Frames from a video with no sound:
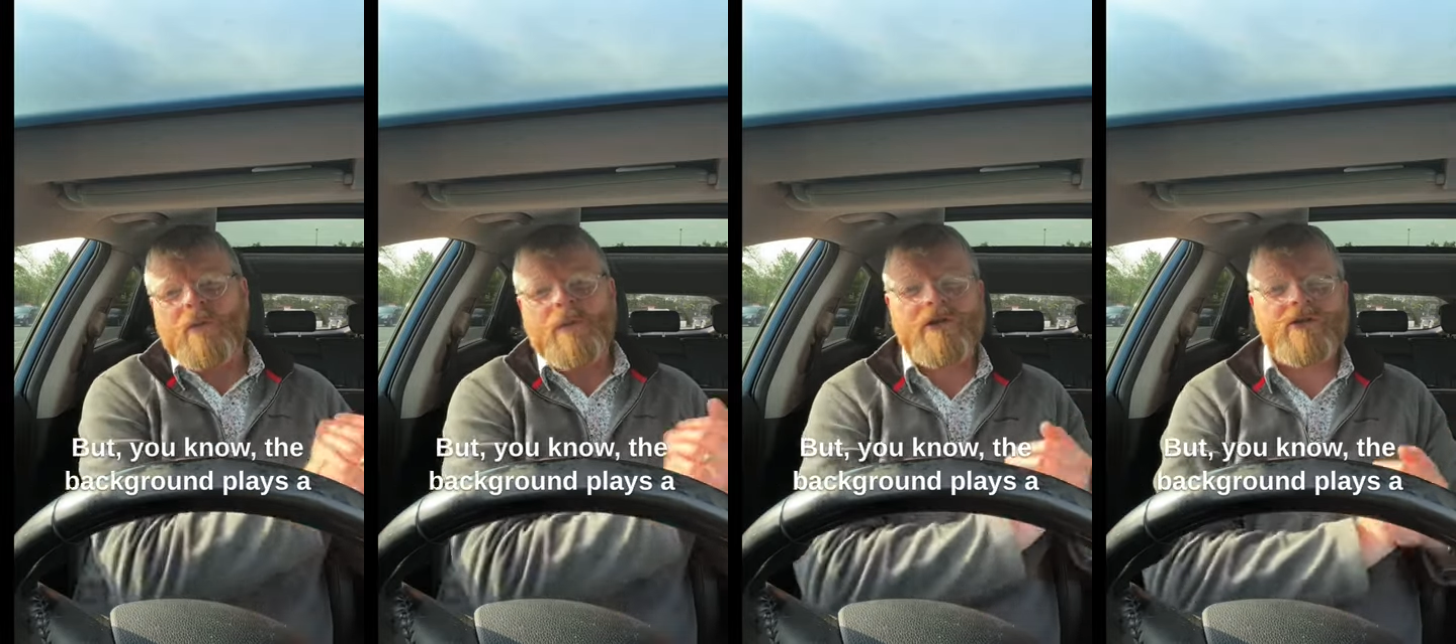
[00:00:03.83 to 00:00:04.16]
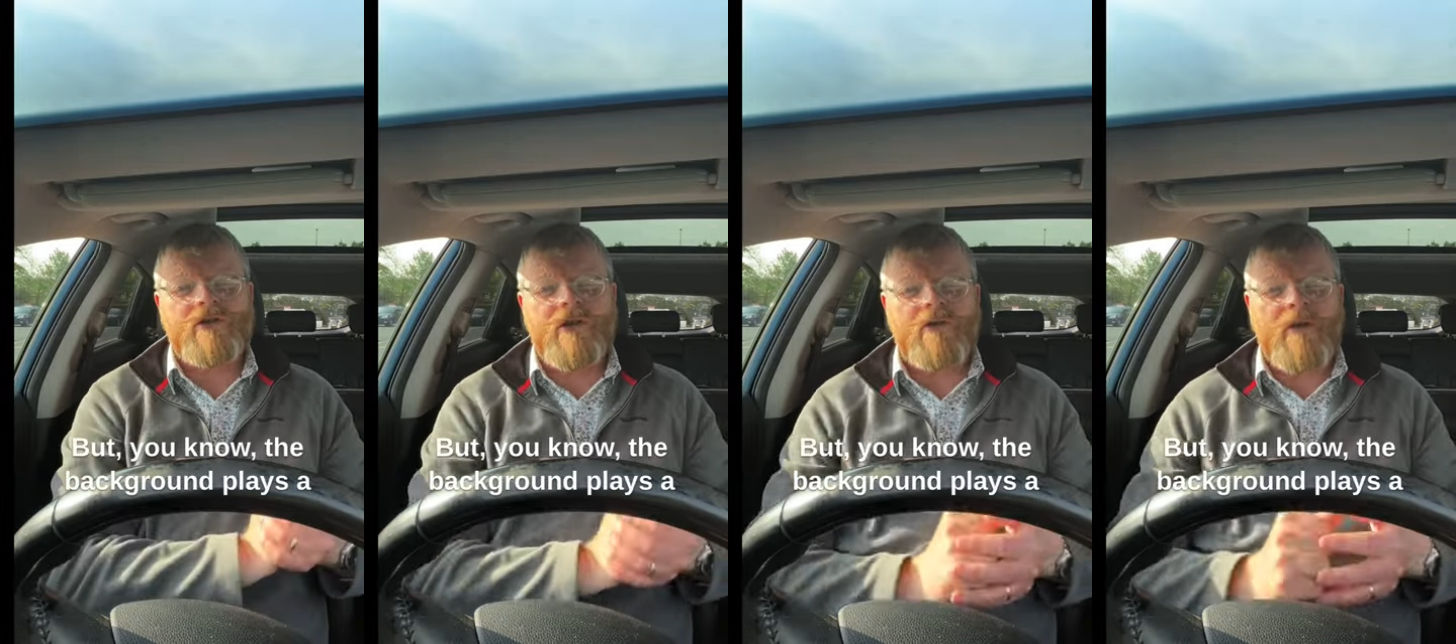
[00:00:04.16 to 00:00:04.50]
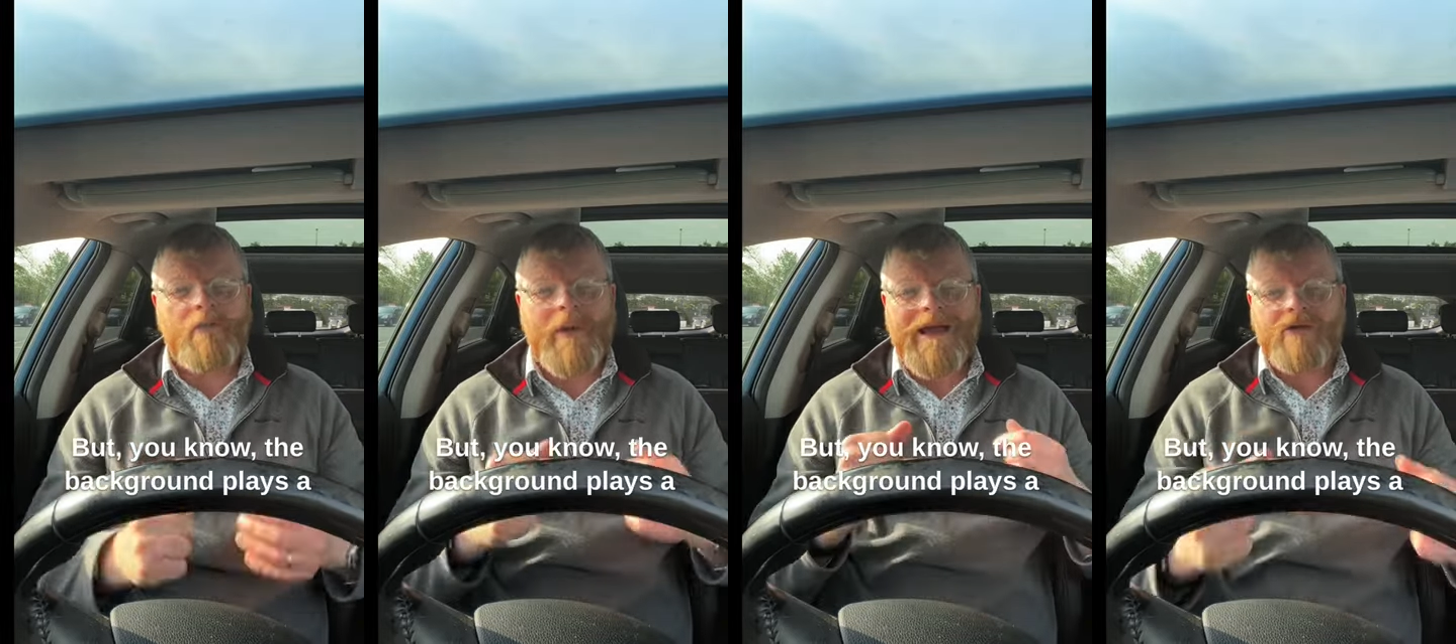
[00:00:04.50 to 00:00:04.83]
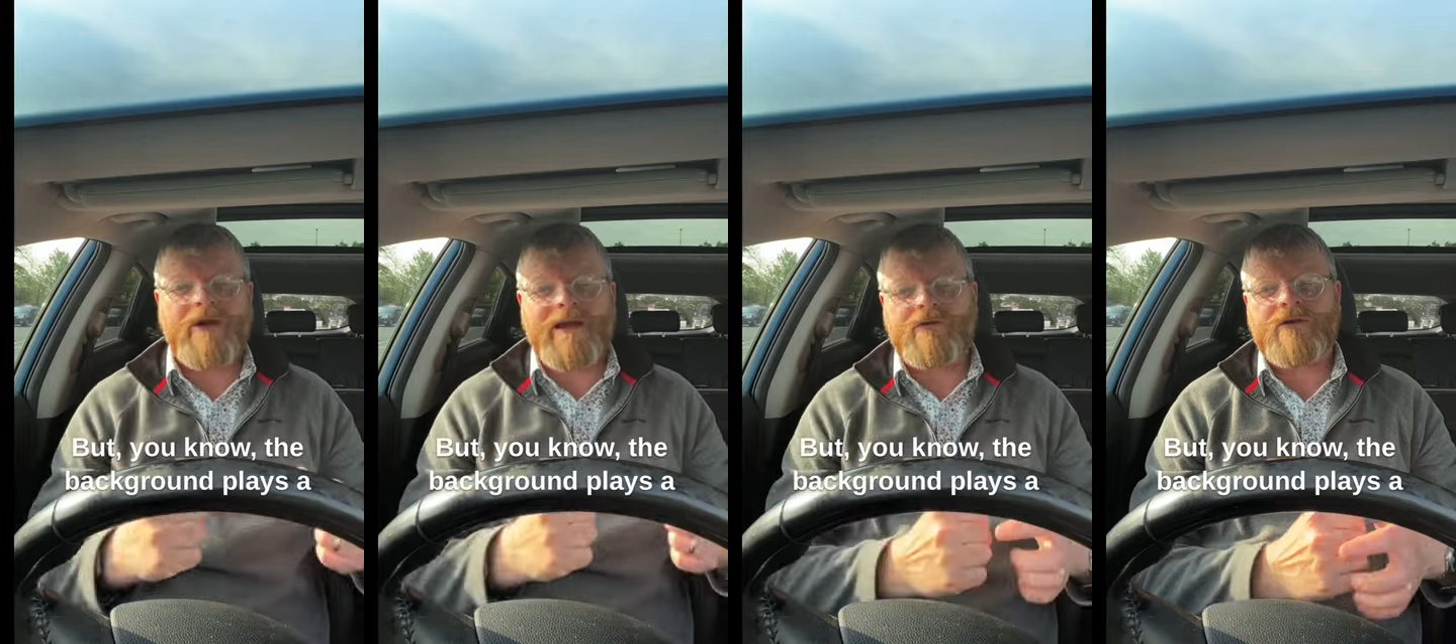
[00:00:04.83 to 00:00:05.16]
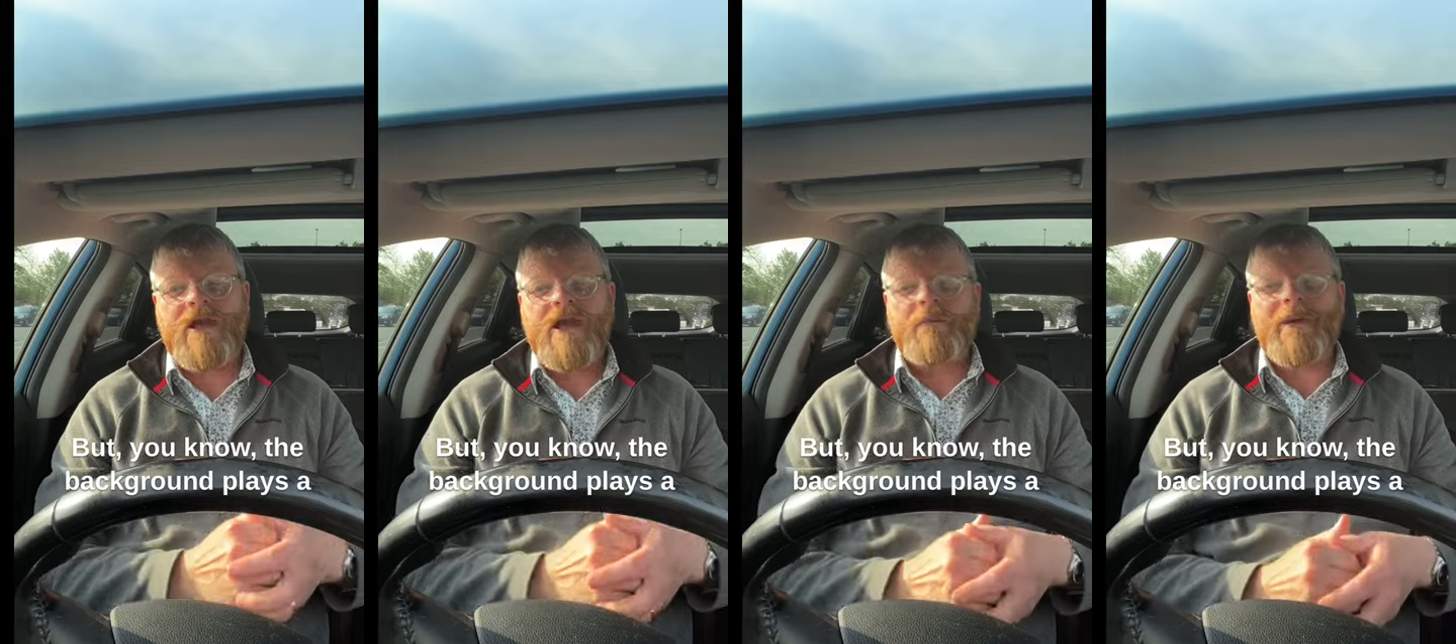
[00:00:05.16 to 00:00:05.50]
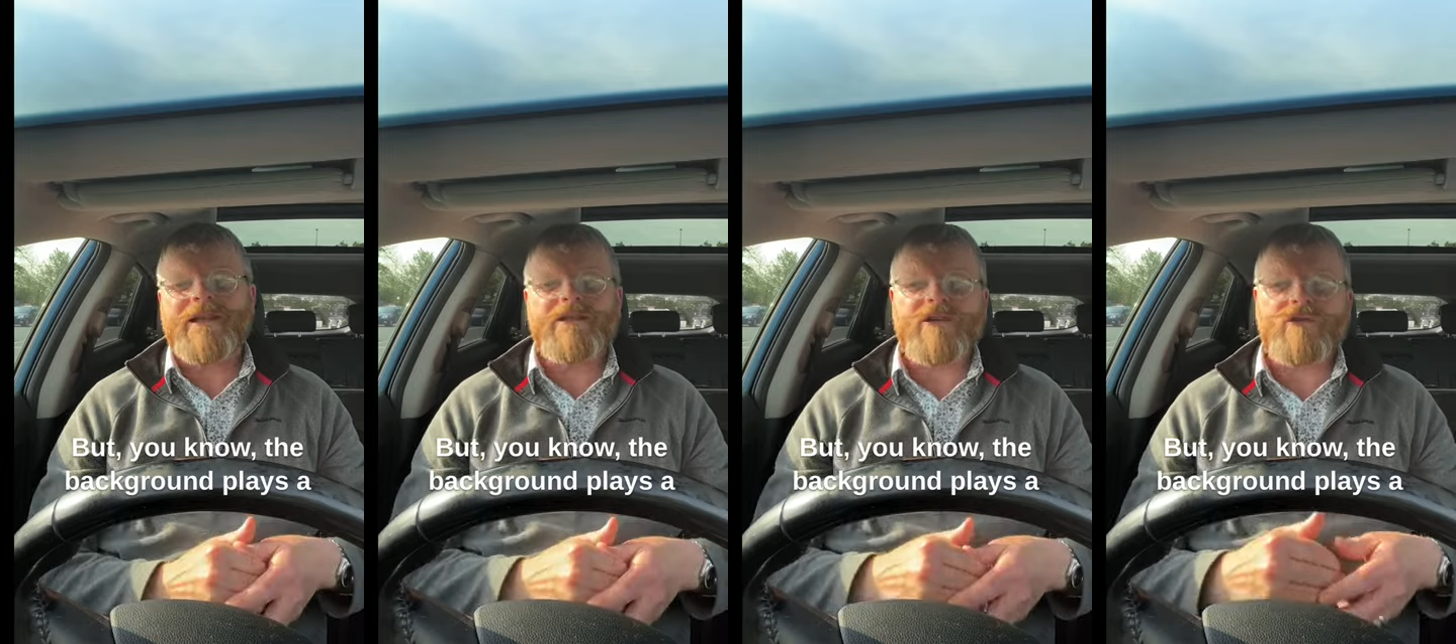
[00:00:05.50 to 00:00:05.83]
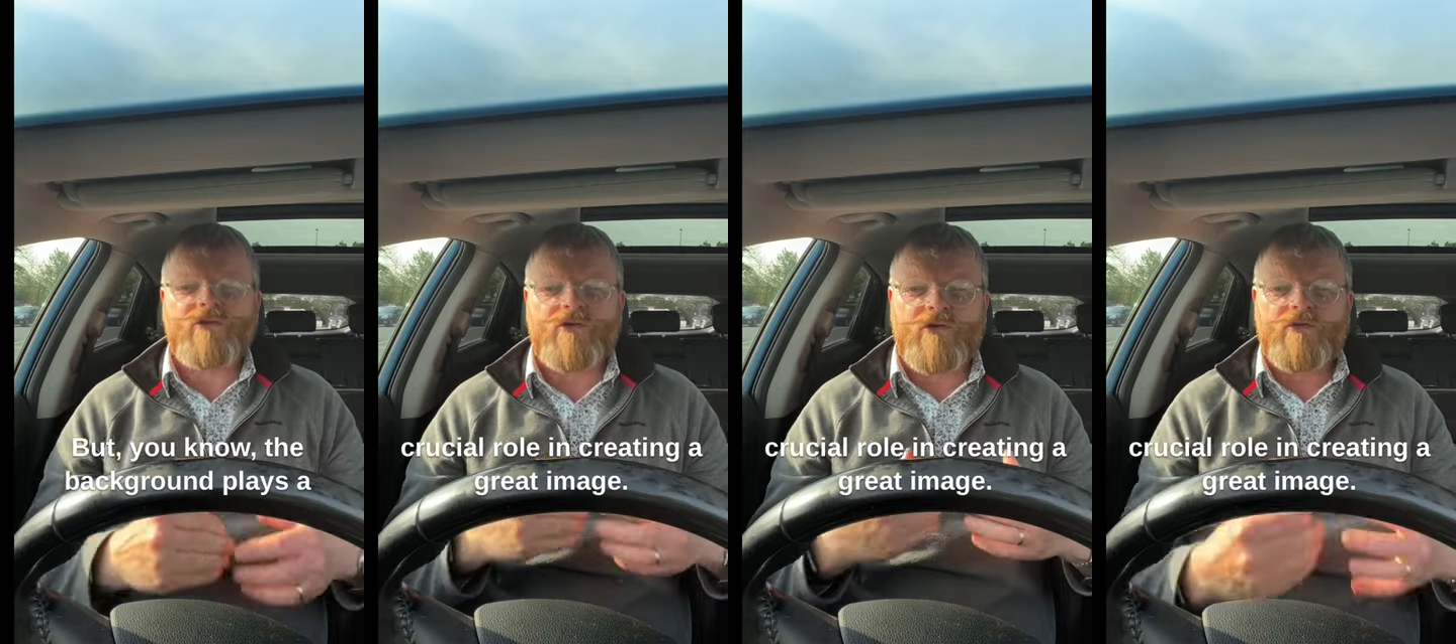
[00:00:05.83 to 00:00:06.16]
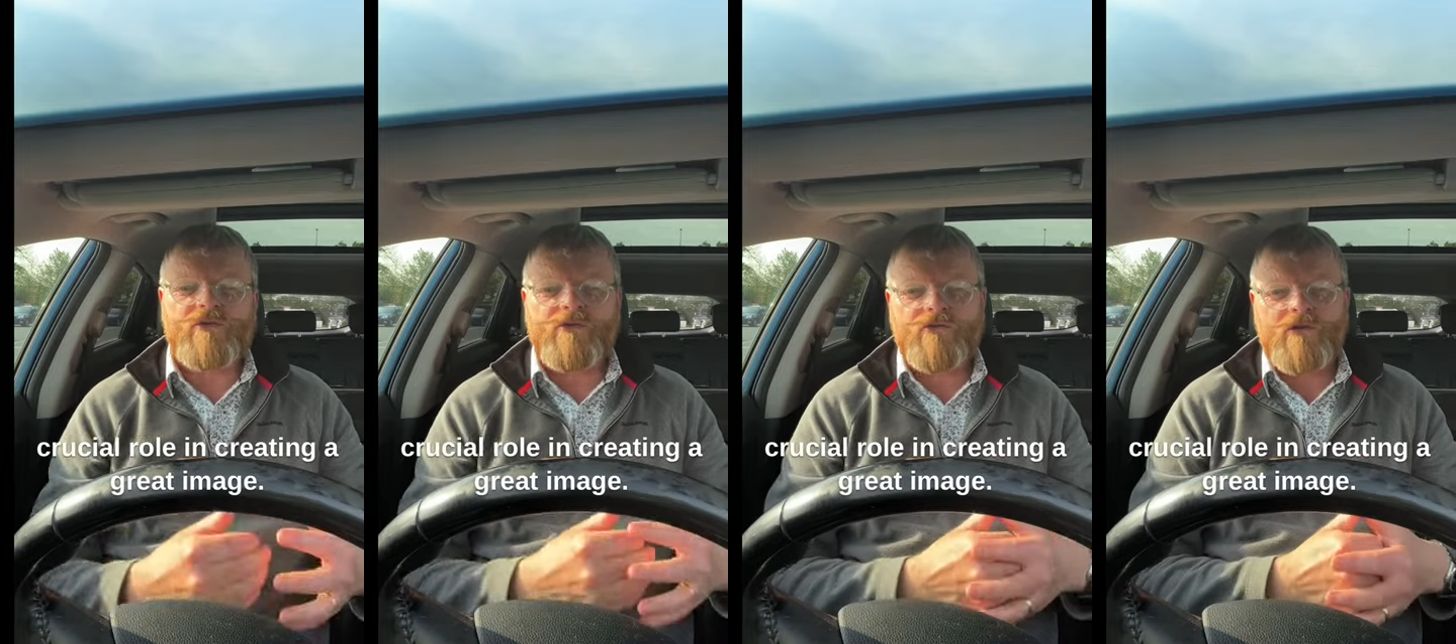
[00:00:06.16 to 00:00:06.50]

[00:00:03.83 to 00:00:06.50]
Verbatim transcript: but you know, the background plays a crucial